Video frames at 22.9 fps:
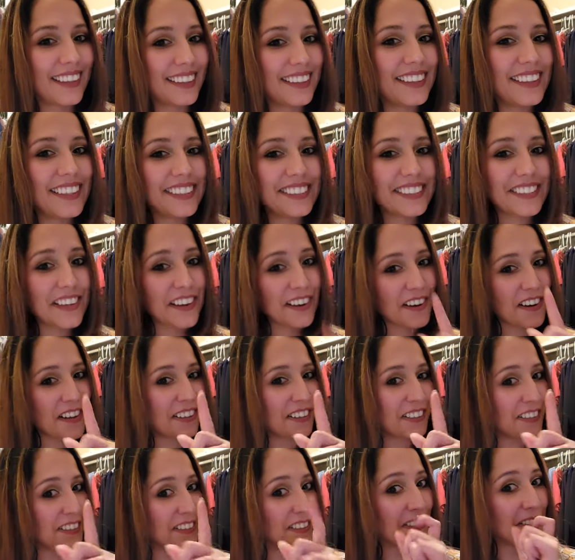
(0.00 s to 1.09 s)
Let's not call
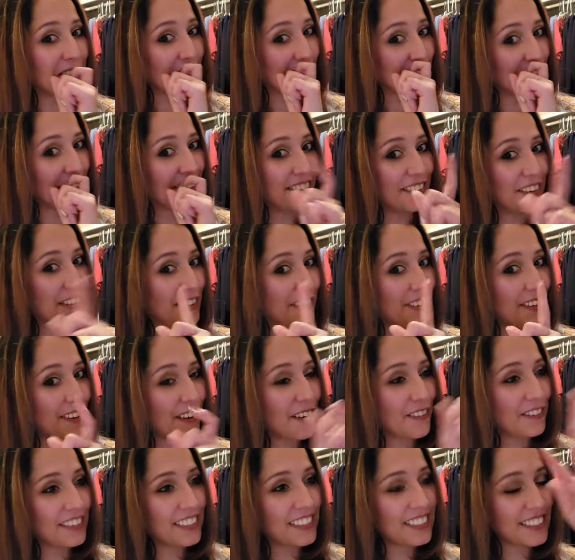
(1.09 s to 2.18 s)
it an addiction. No, no, no.
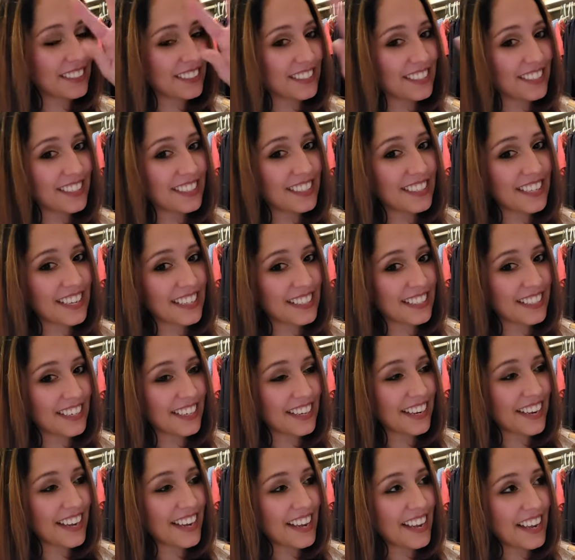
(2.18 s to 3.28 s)
This is a
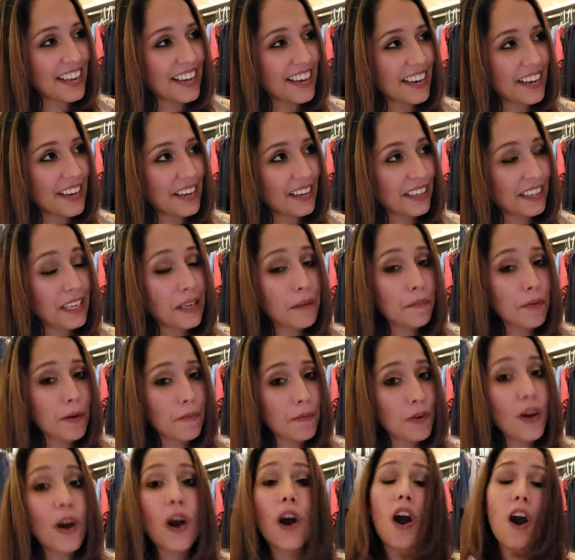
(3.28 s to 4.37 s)
necessity. Uh, keep up
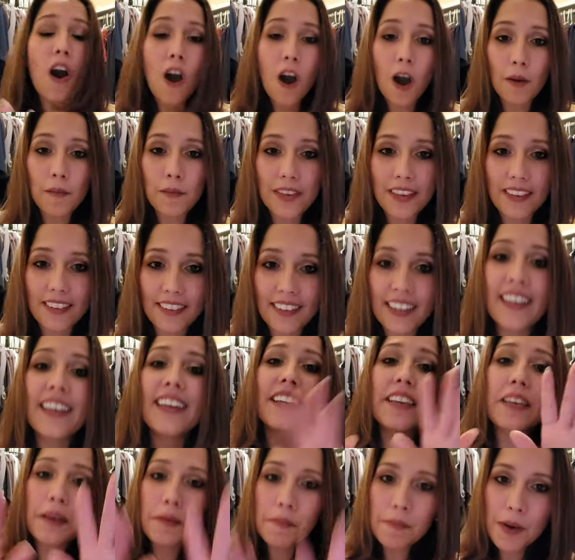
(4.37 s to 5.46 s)
with a hobby.
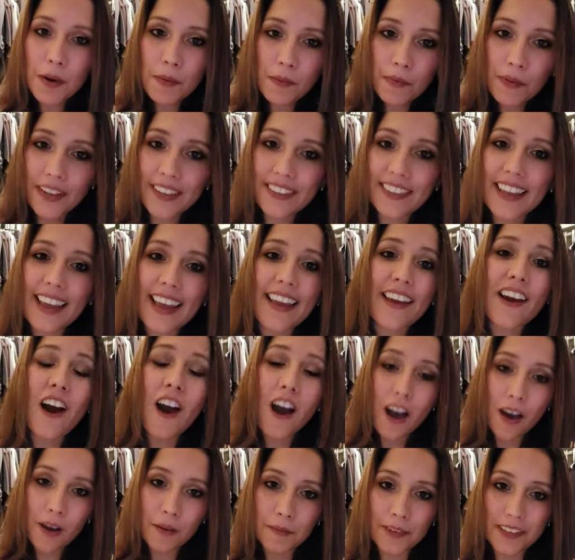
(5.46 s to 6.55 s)
Keep up with a
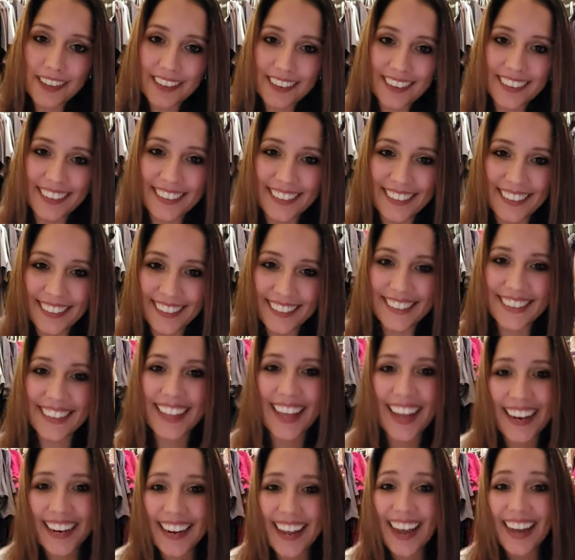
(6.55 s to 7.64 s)
hobby
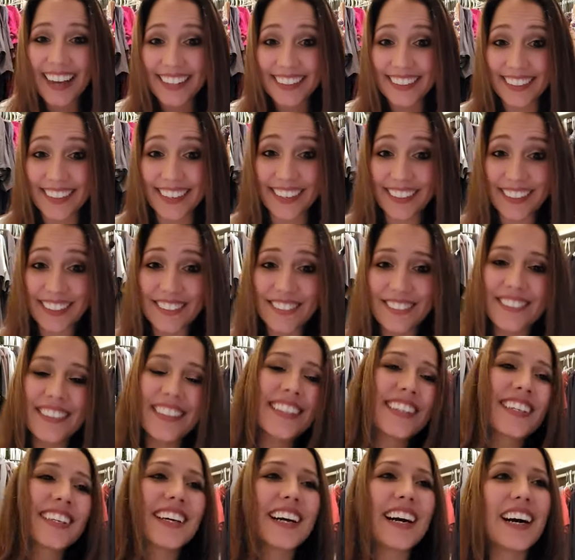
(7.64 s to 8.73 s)
that I love
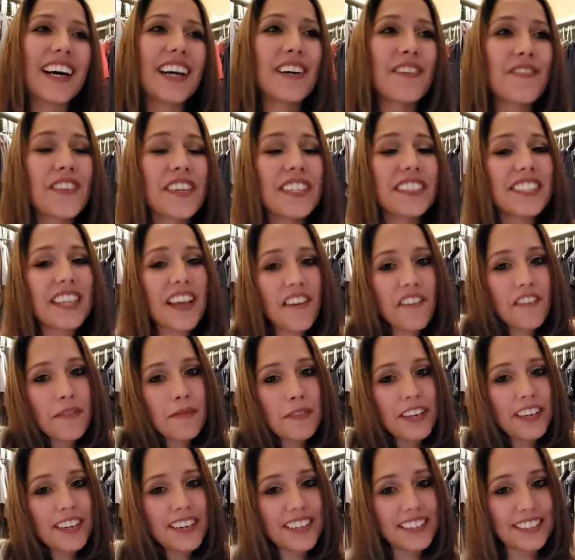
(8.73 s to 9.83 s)
um, because
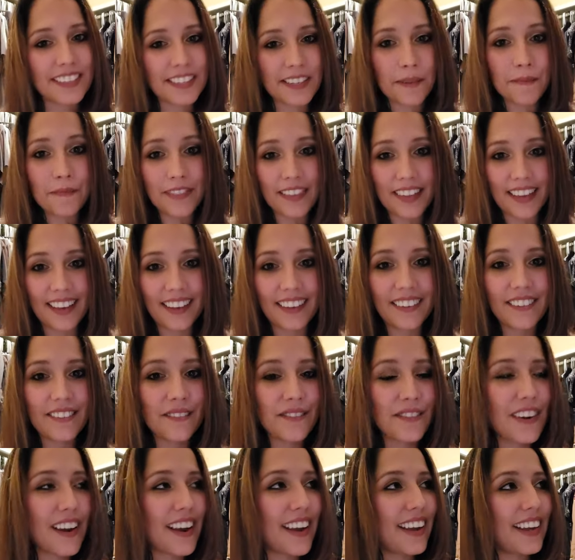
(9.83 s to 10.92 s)
everybody needs something,
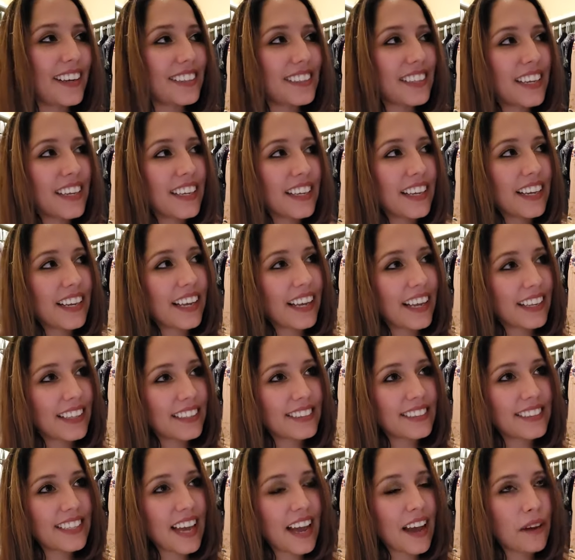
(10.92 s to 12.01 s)
right?
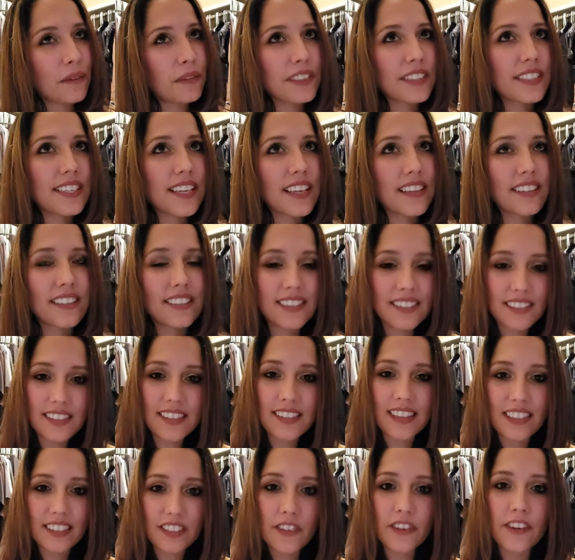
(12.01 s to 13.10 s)
And I would say this is the
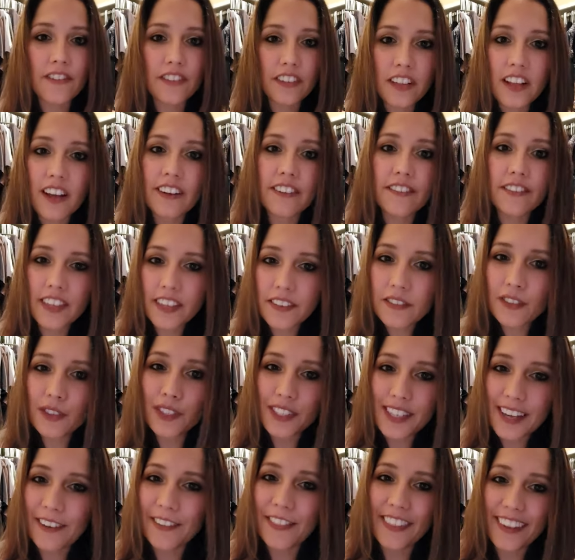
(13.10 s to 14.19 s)
lesser of a lot of
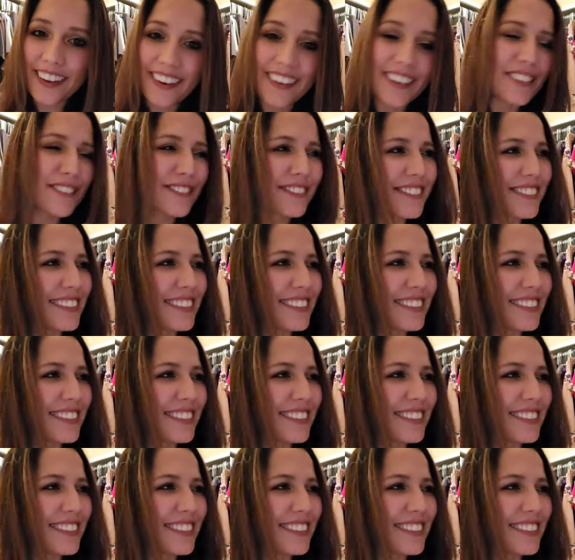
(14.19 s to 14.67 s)
evils out there.